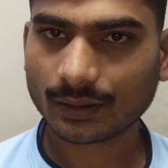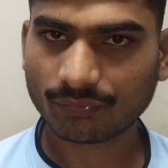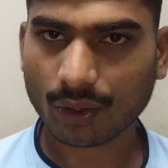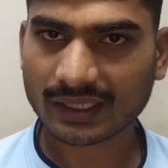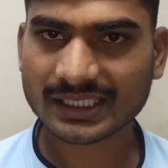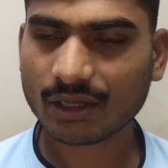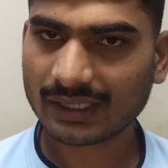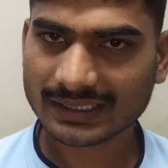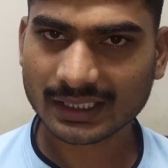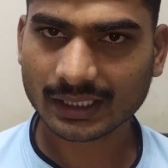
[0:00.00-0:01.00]
the forest
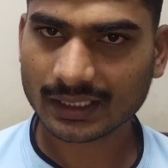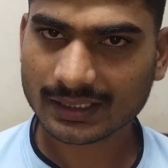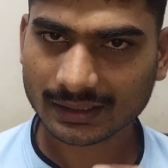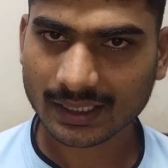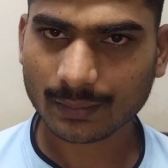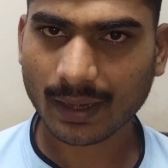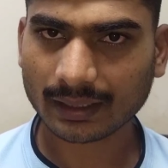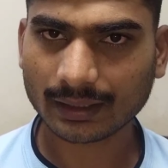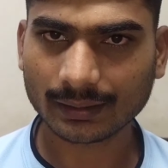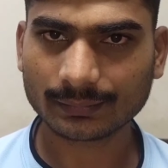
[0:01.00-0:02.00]
level is decreasing day
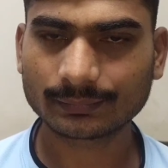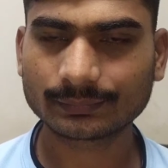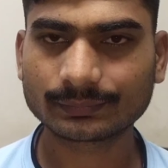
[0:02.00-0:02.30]
by day.